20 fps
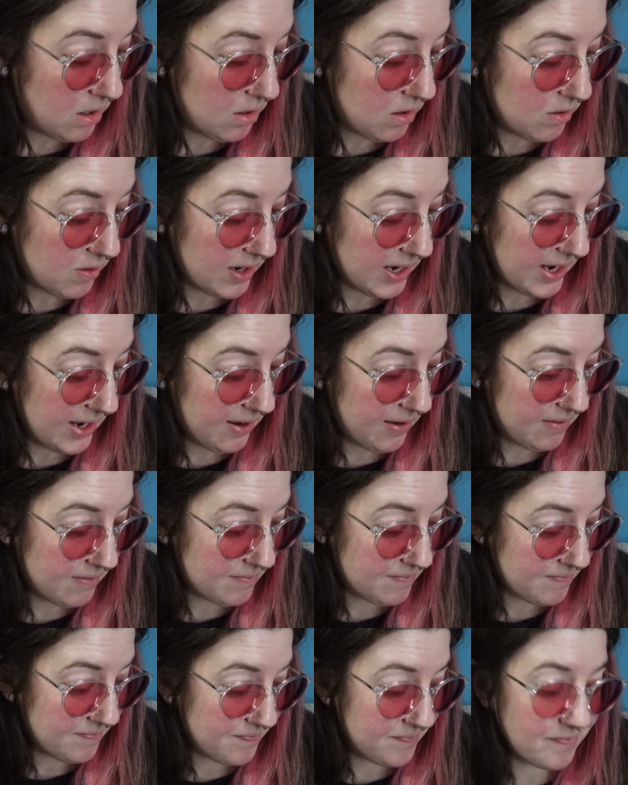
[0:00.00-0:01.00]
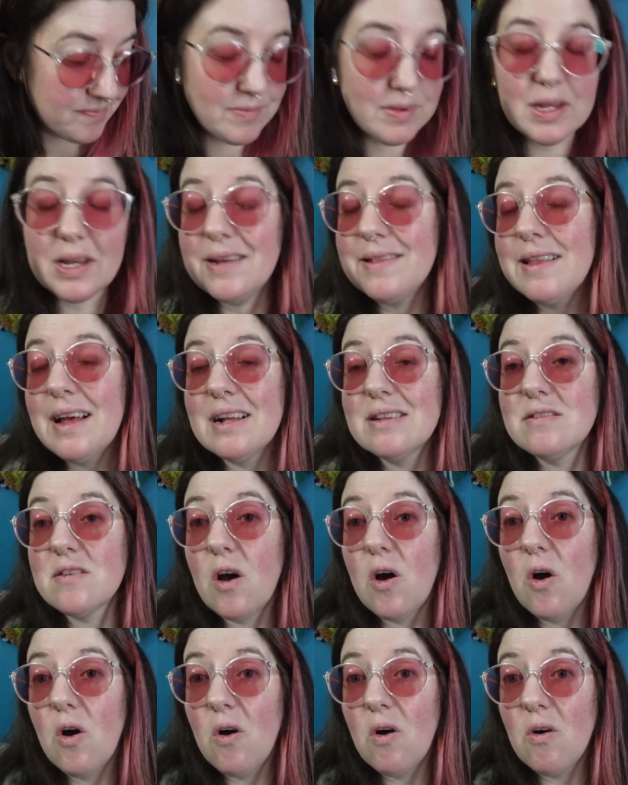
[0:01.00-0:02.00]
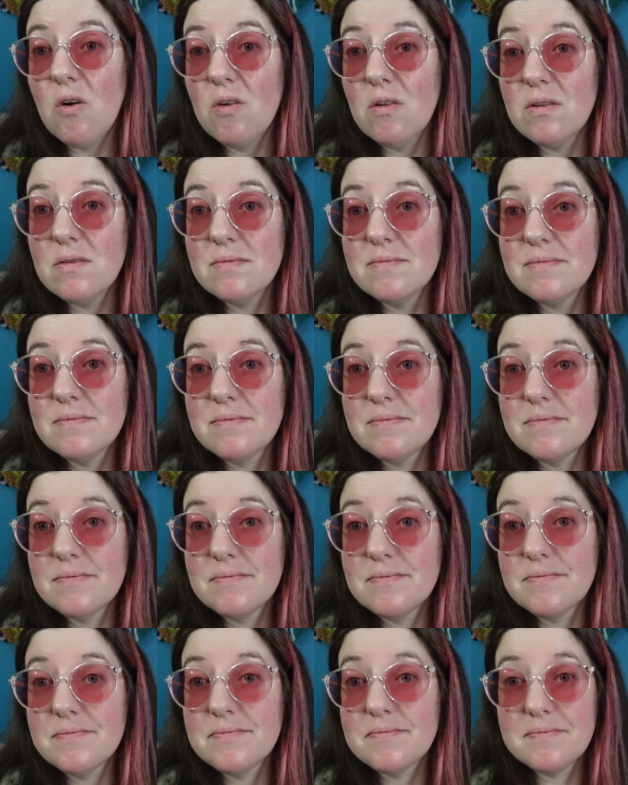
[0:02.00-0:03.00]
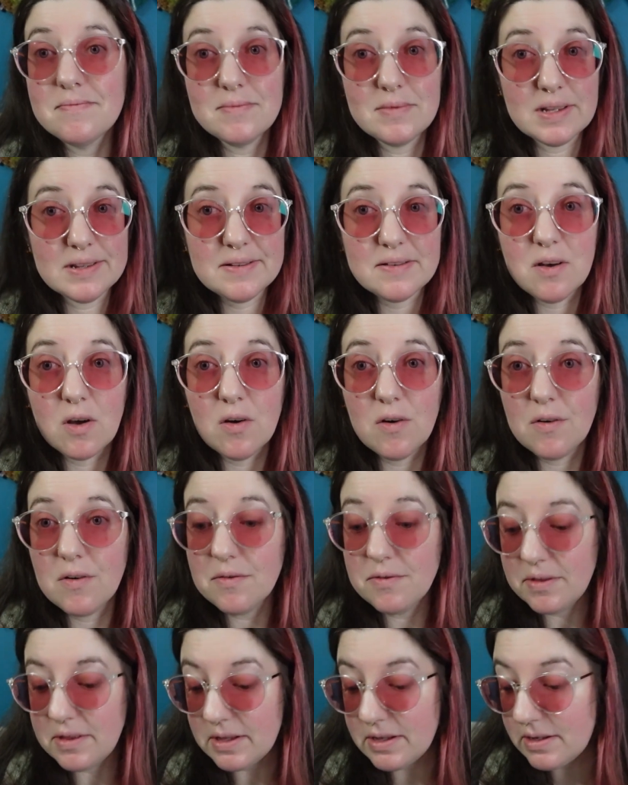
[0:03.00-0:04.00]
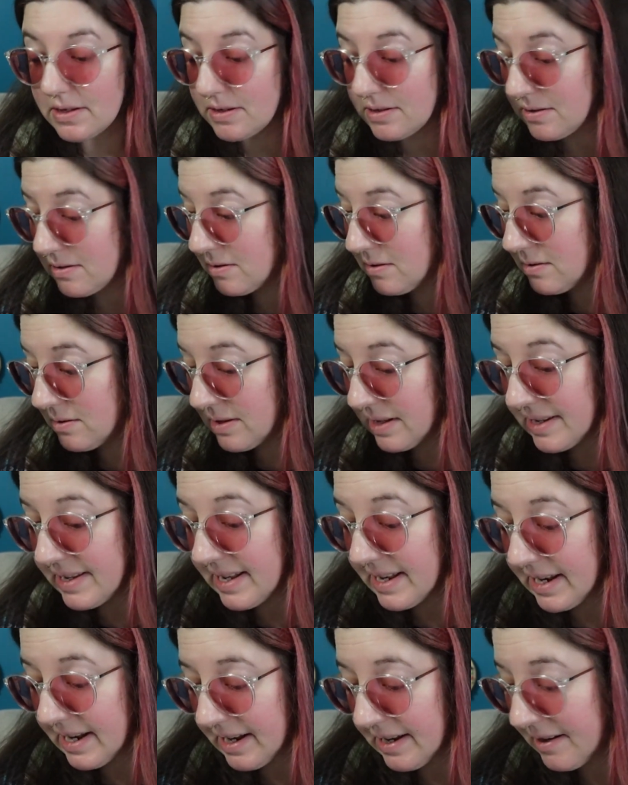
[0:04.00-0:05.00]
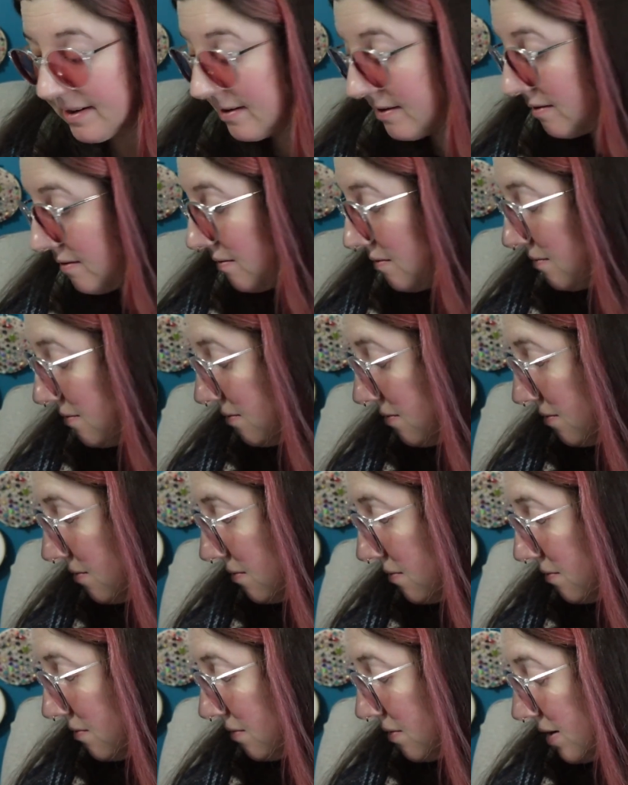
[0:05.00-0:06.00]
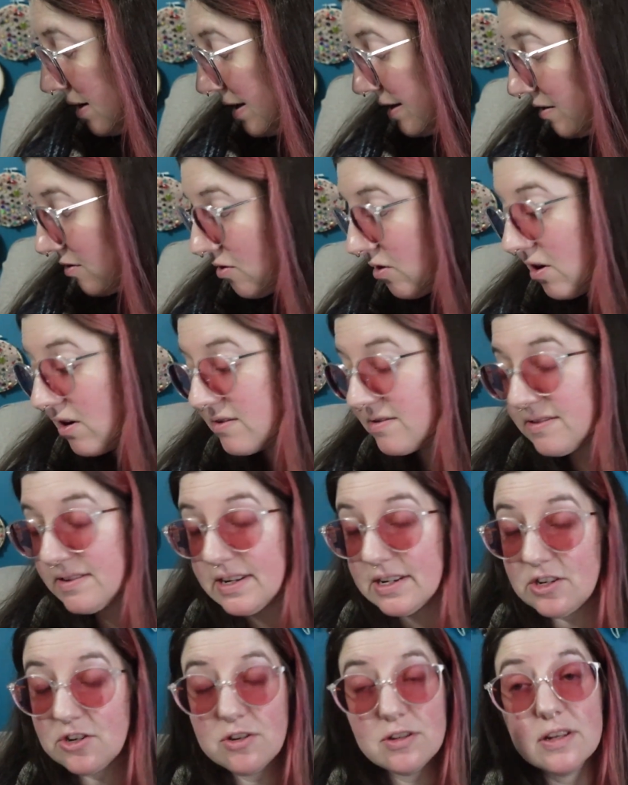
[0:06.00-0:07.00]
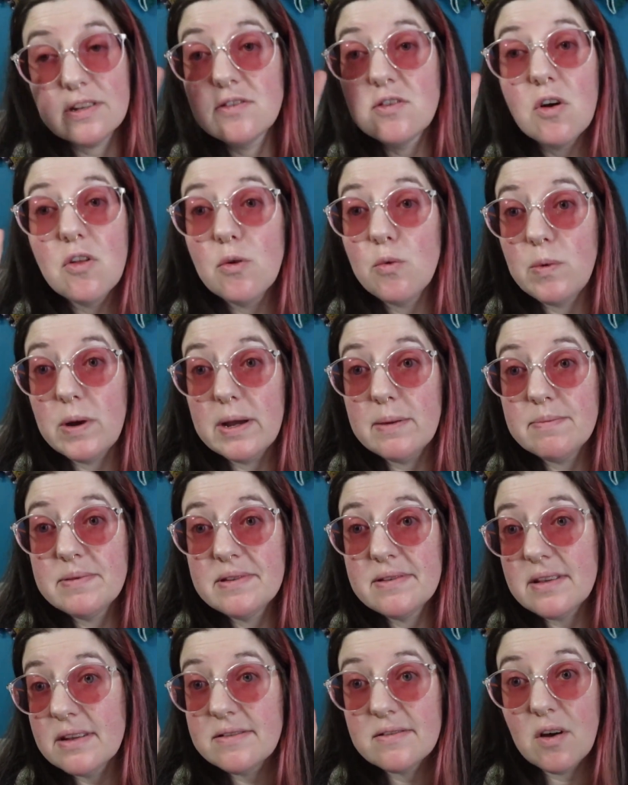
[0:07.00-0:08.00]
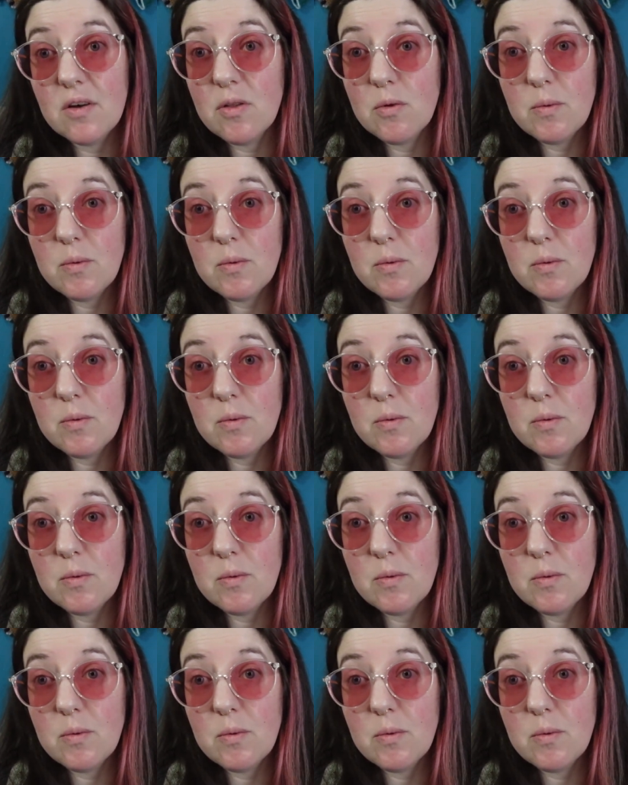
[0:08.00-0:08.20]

Okay, and that's all the knitting and cross stitch. That's all the whips. That's all the